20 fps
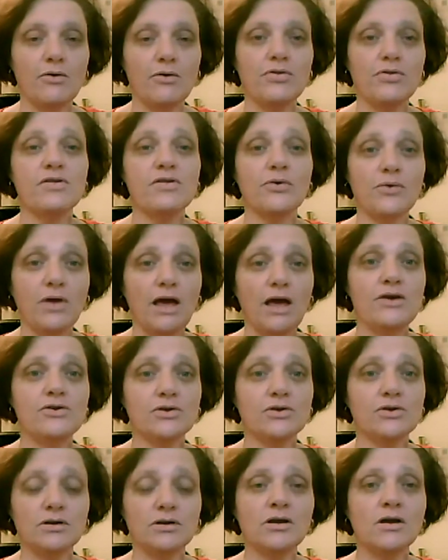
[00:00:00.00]
or this
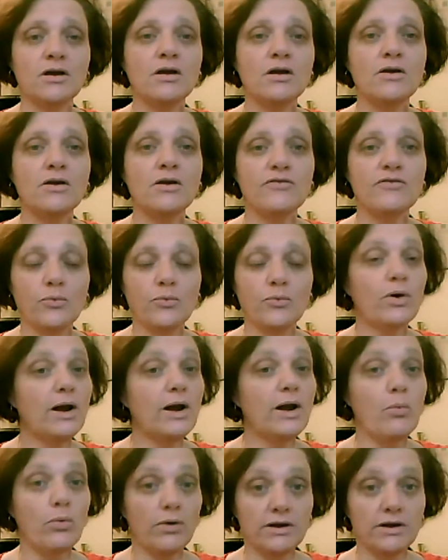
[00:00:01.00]
location for what
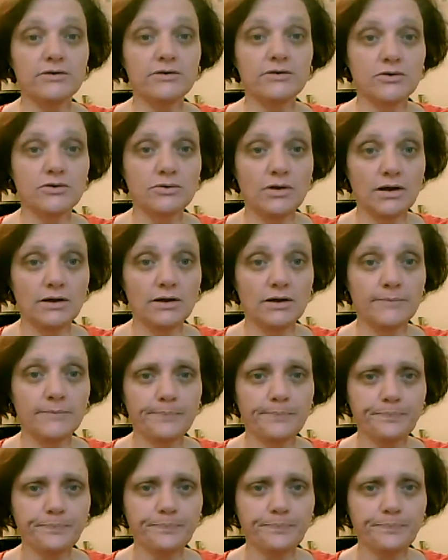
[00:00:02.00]
I'm wanting to do here?